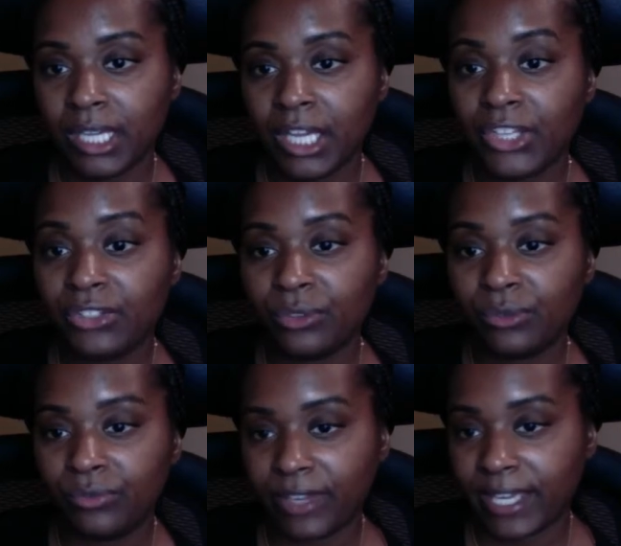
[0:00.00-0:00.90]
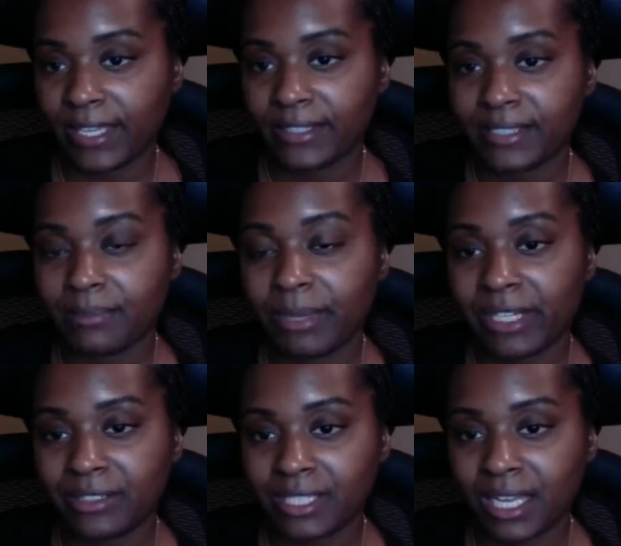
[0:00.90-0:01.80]
a new phase,
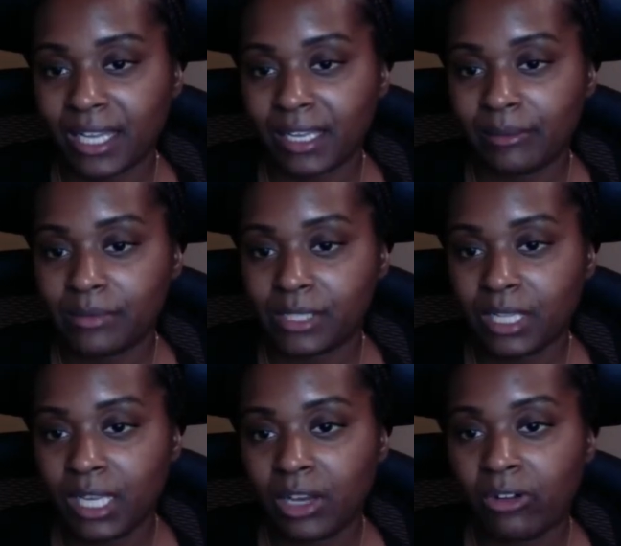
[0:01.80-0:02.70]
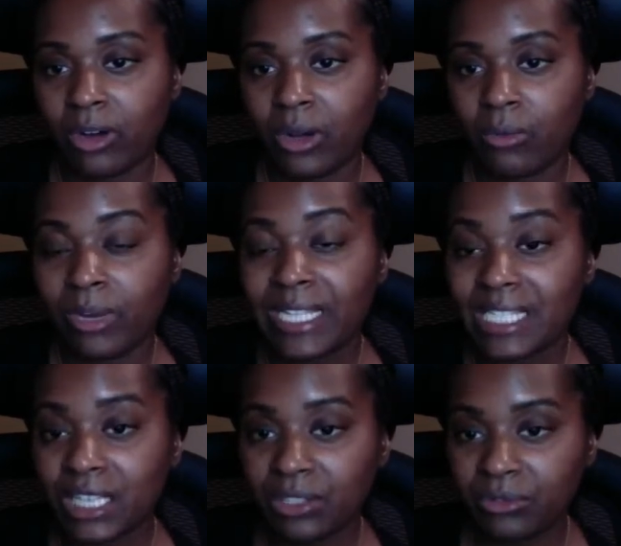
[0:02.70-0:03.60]
better times.
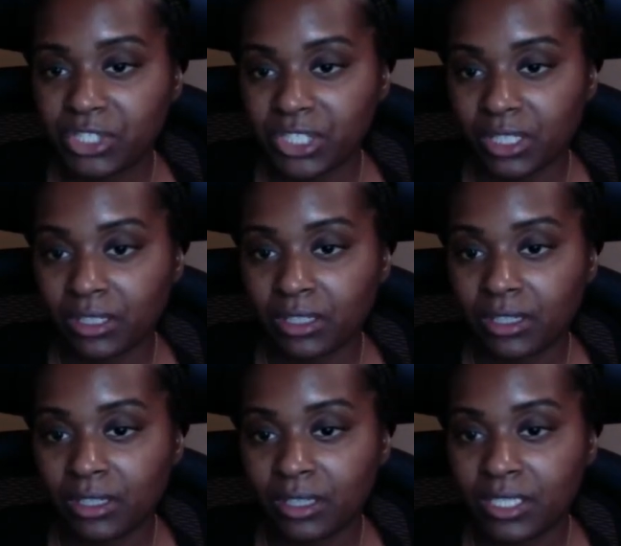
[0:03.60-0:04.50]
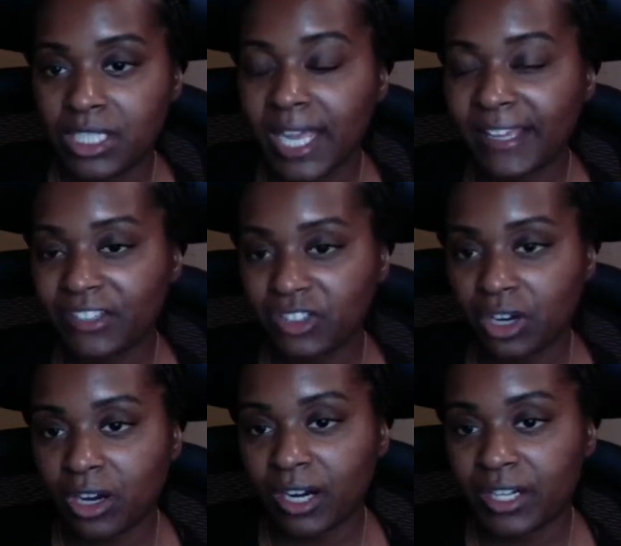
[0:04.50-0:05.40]
Resolution, taking
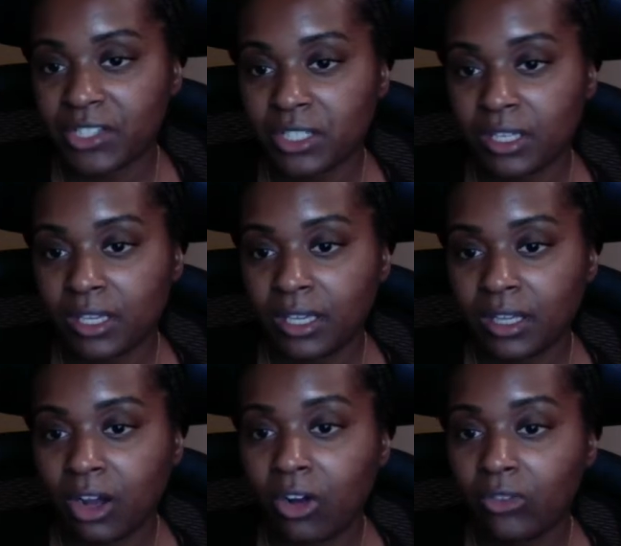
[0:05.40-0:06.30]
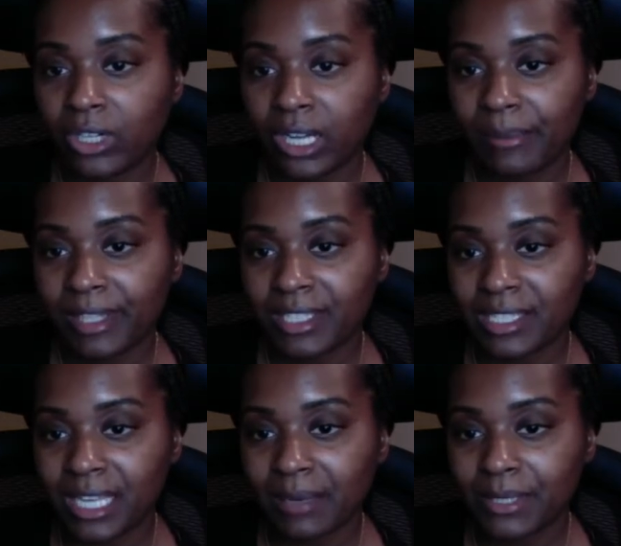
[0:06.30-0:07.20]
charge, overcoming
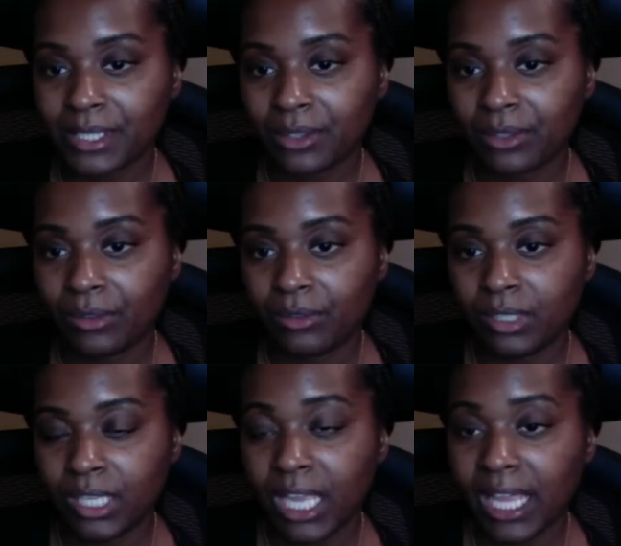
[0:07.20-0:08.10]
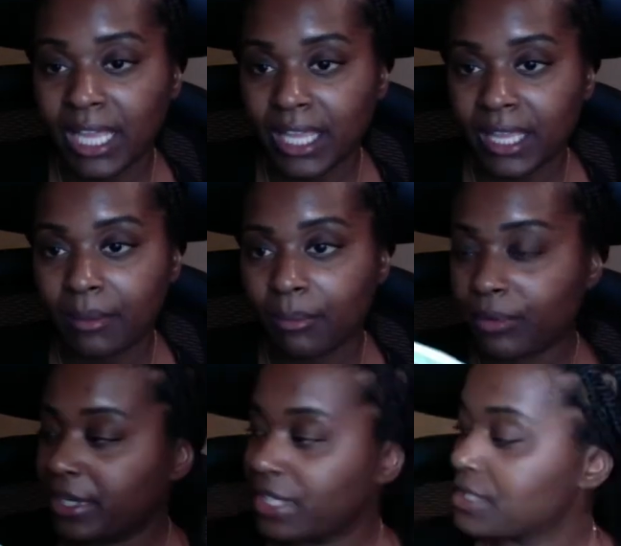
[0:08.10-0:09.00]
this obstacle
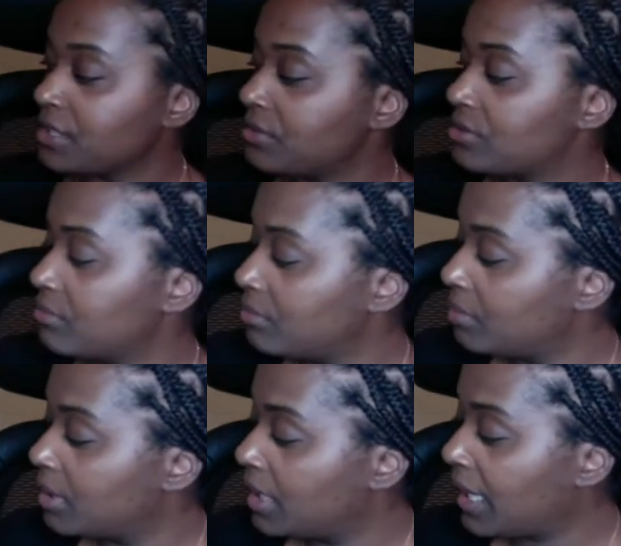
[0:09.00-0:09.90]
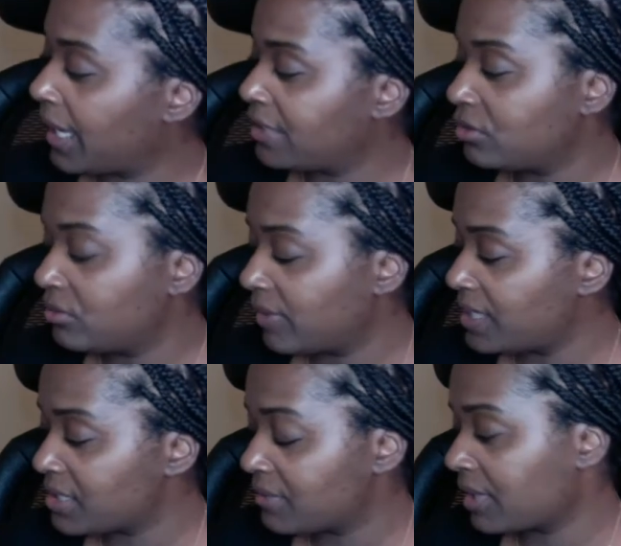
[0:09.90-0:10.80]
brings you to a new
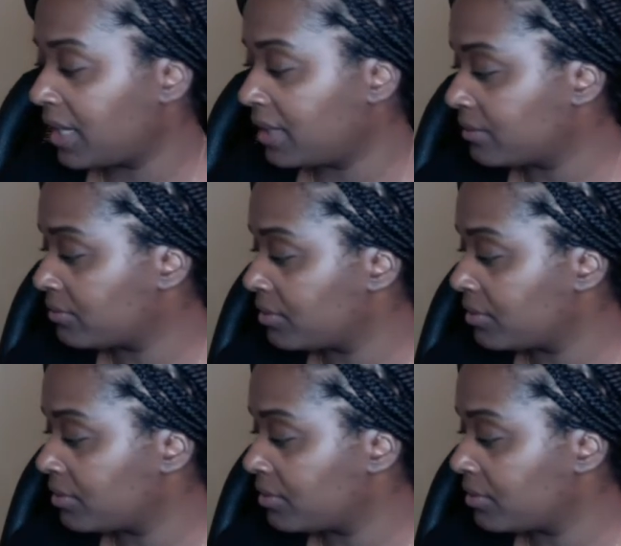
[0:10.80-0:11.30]
phase of life.